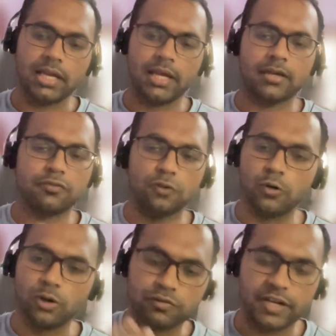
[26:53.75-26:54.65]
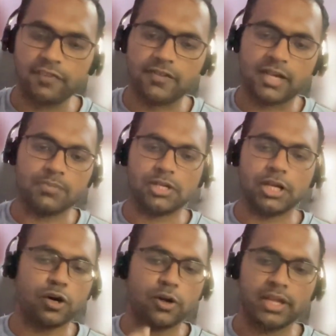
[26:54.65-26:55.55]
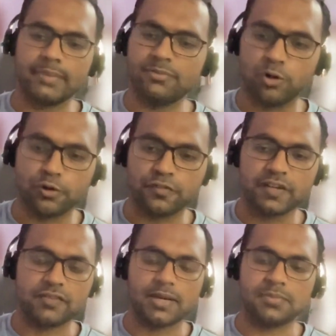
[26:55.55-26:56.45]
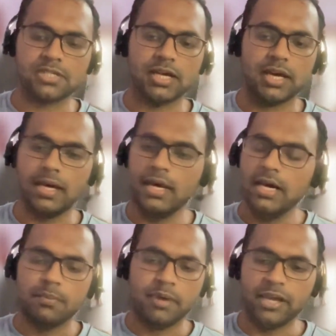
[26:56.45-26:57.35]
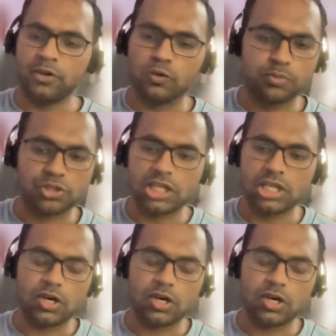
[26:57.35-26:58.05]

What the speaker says: like 4 or 5 times a day, calling them 4 or 5 times a day, being too pushy,